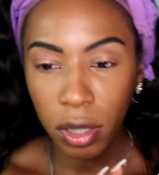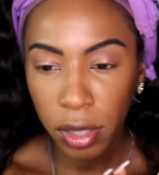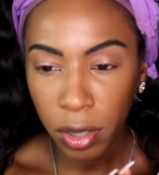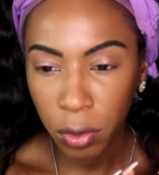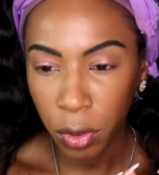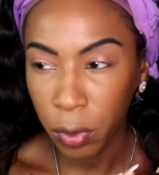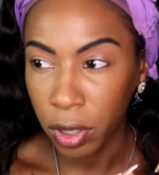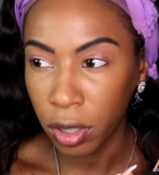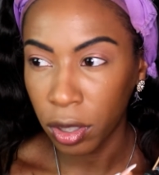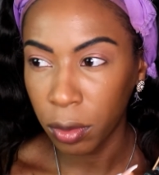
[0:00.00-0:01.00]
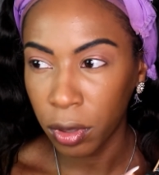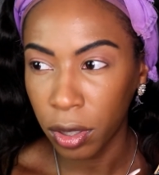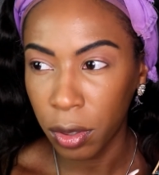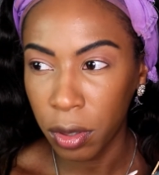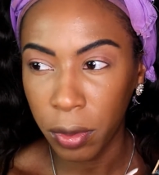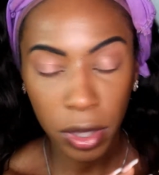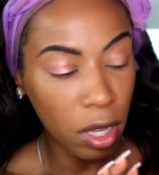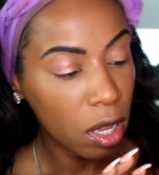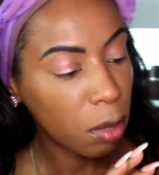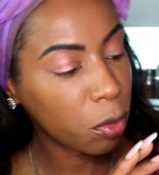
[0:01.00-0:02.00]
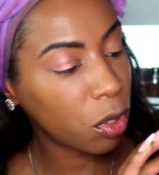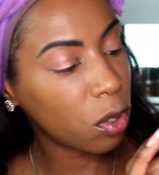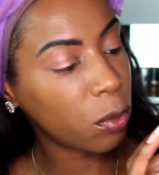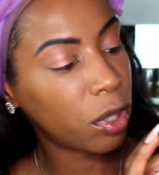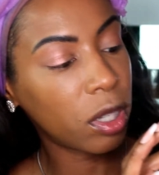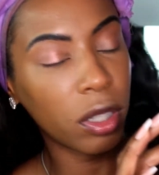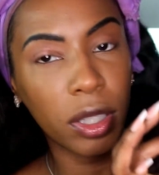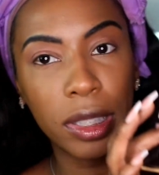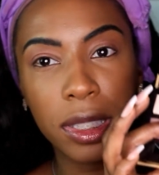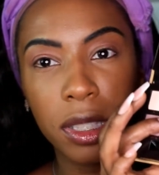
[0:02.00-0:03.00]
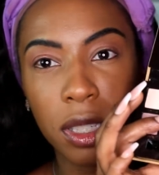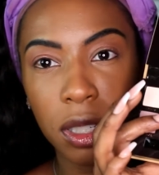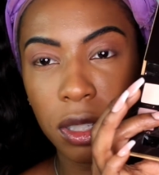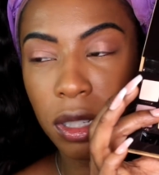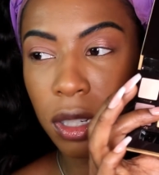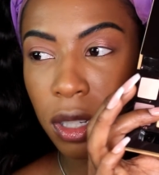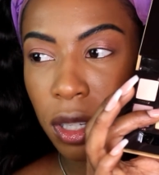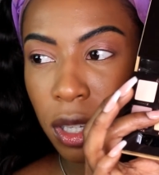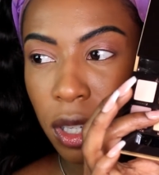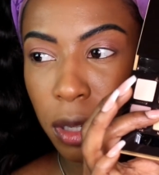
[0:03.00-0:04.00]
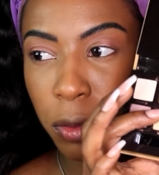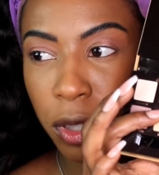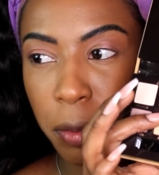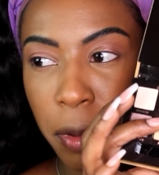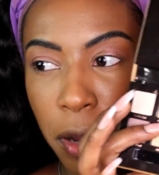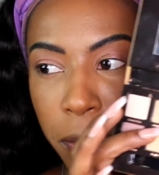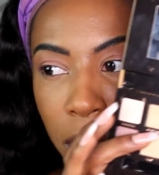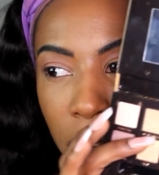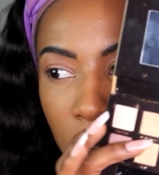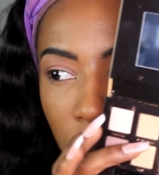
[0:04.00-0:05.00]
I don't know what color I want to go with. I'm going to go with the color Glistening, and I'm going to pop that